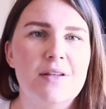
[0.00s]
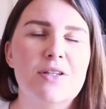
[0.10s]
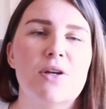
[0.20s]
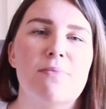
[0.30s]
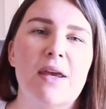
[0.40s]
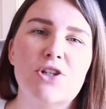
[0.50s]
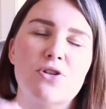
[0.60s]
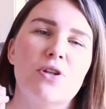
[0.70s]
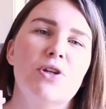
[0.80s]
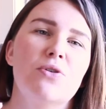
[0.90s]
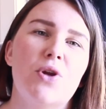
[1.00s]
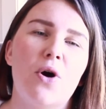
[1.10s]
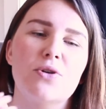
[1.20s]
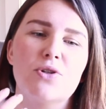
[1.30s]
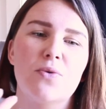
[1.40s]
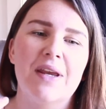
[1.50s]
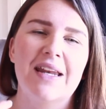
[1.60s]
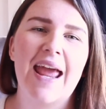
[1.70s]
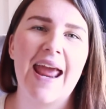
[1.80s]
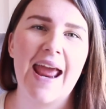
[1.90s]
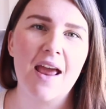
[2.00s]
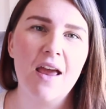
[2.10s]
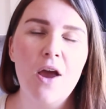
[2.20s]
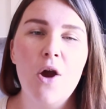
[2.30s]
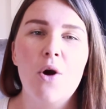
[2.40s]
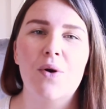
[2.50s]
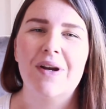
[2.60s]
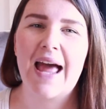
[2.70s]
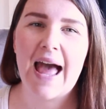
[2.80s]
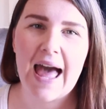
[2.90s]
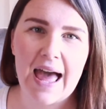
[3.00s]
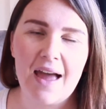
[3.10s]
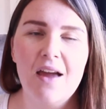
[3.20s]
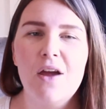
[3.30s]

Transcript: So make sure that you're not doing an e or an a.